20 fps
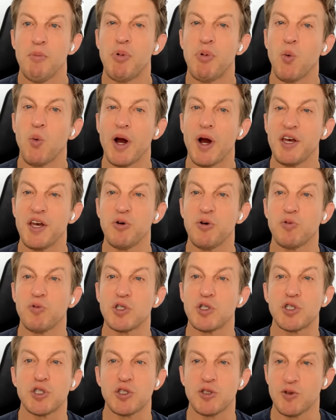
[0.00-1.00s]
But when you
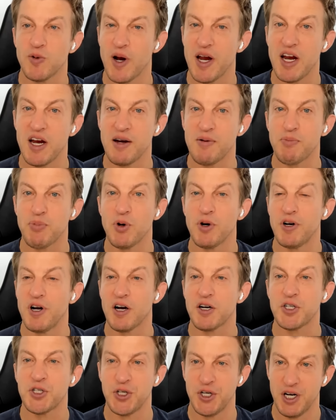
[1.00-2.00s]
restrain
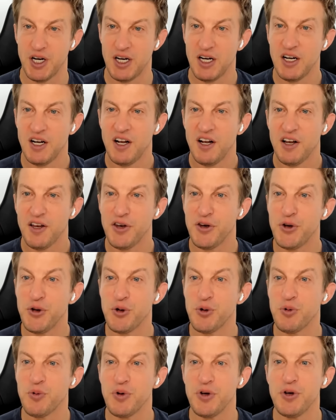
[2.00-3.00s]
production,
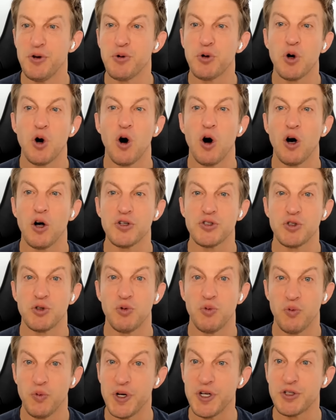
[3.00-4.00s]
you
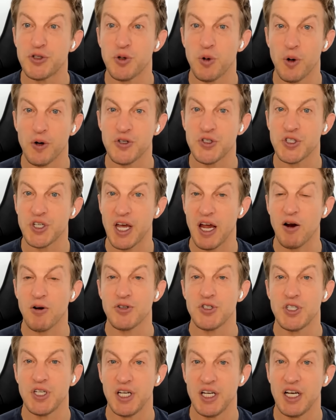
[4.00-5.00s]
cause resource
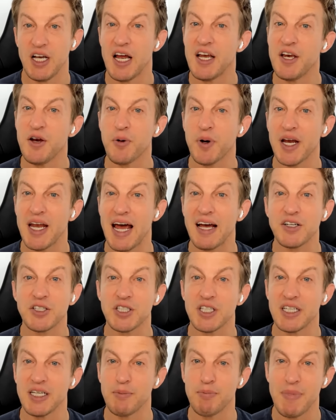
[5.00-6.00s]
scarcity, and you can
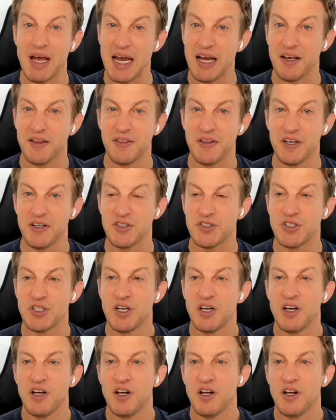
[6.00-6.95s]
actually make these